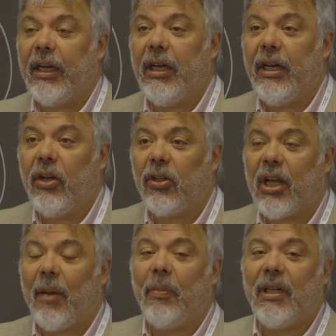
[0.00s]
not
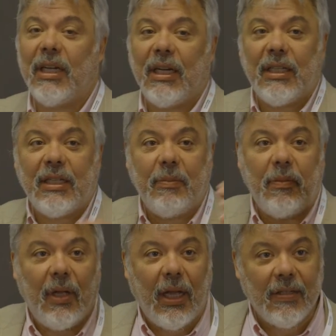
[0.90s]

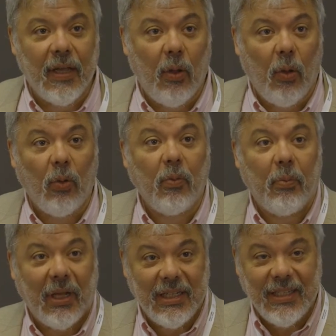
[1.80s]
capitalism as a whole,
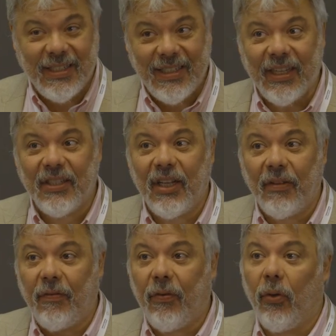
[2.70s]
but
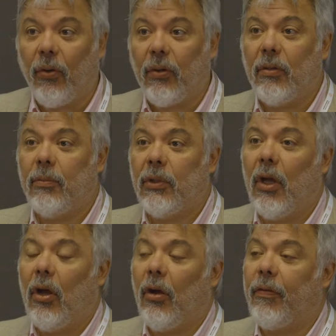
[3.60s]
certain form
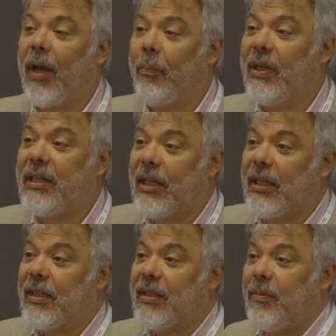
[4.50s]
of
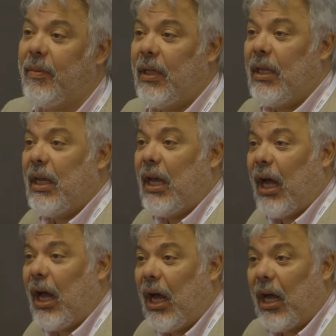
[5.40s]
capitalism
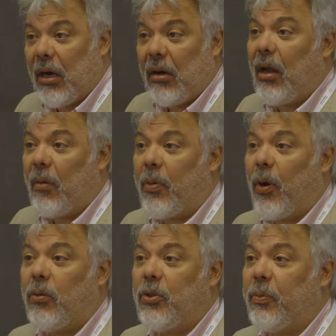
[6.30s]
are
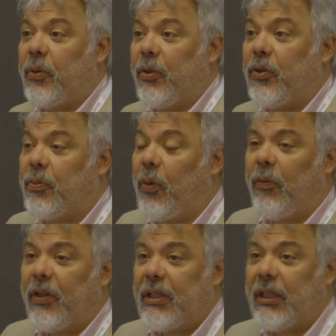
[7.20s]
prone to produce
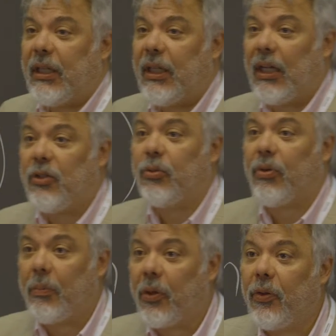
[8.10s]
poverty and to
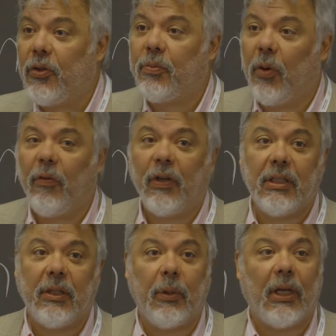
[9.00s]
reproduce
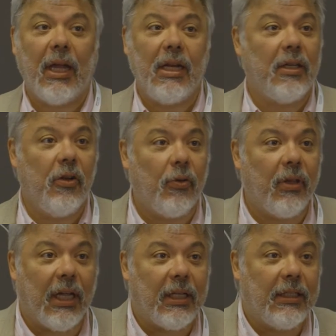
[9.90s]
poverty. We can ignore
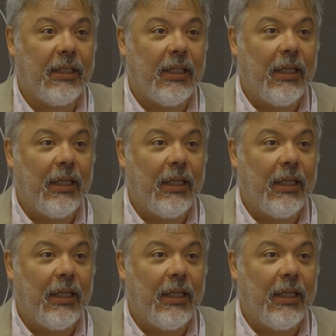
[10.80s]
that.